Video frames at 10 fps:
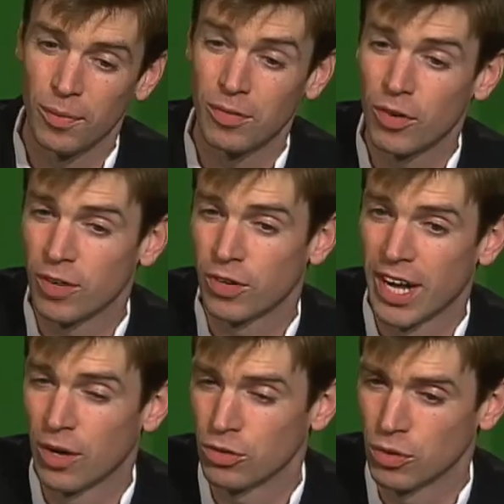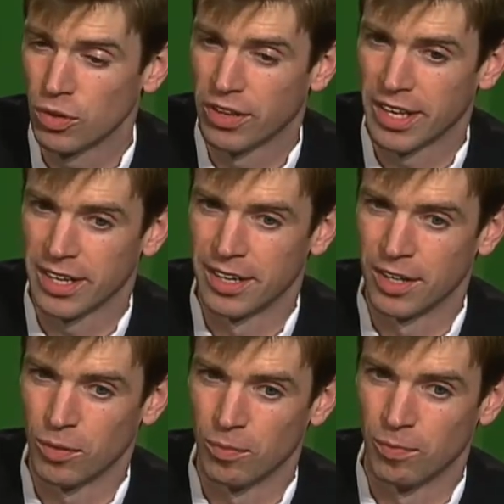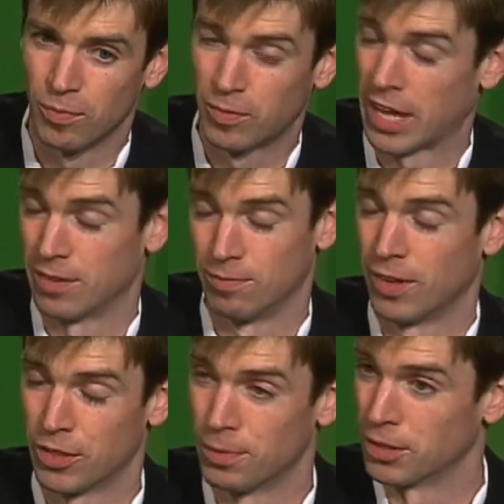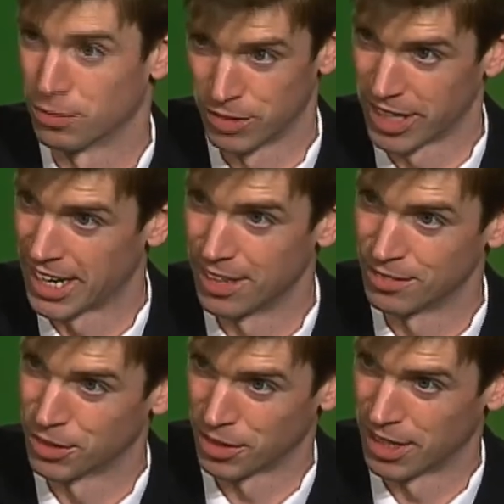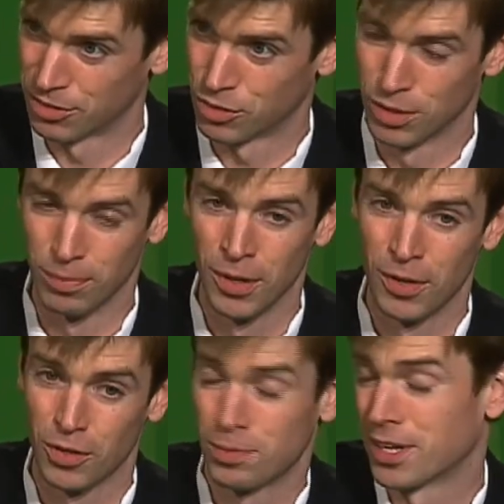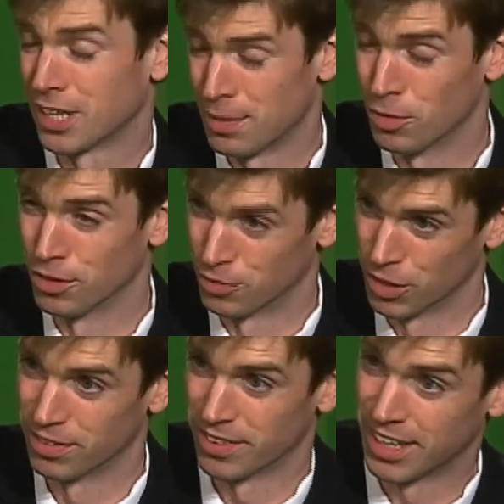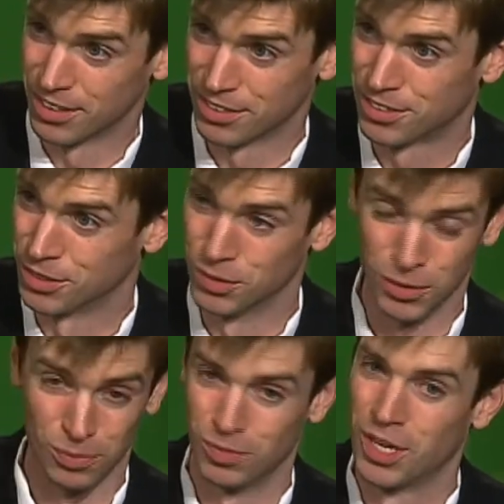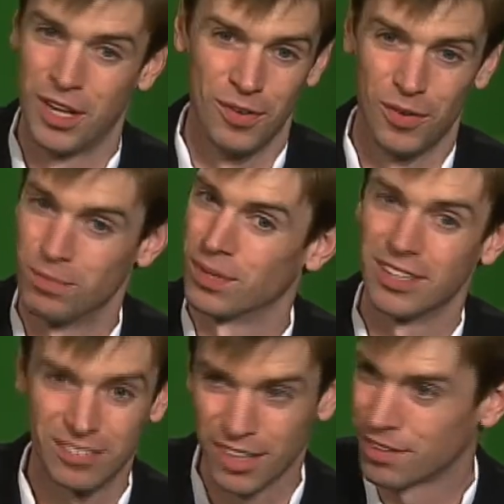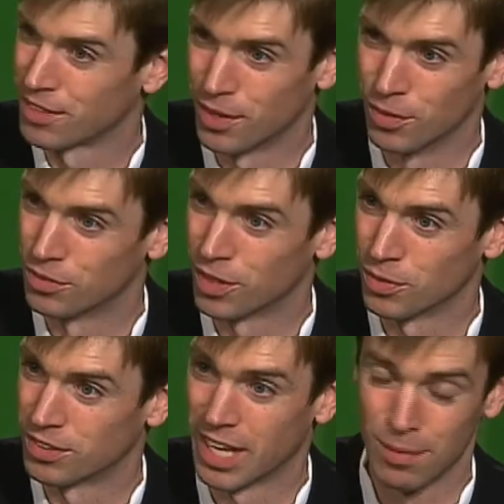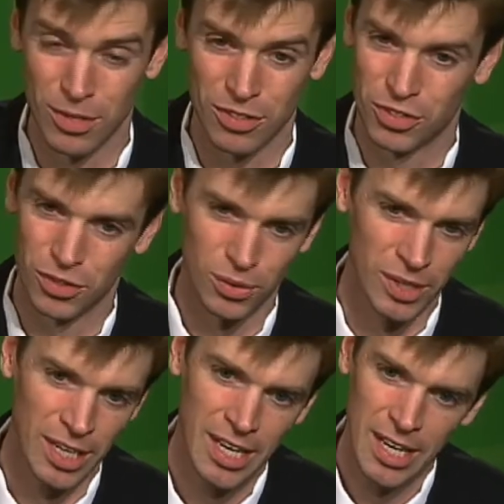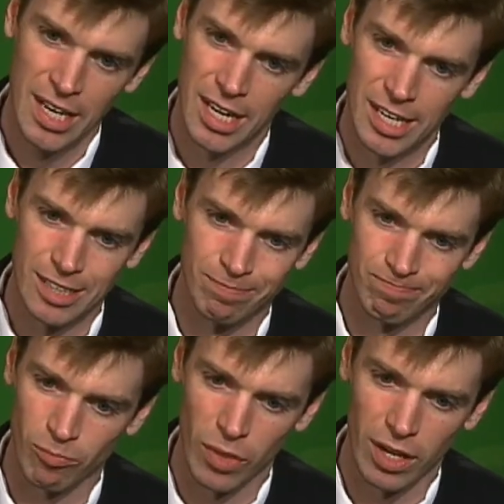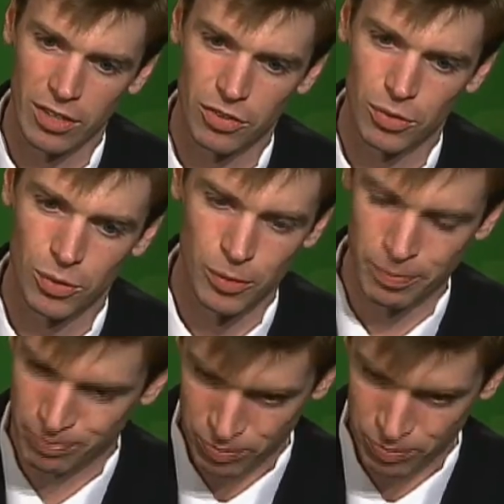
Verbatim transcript: I mean, for a, for a household that, you know, got had their basement flooded out during the last storm, they're spending a lot more than forty-five dollars to re replace stuff that was that was damaged, to um, to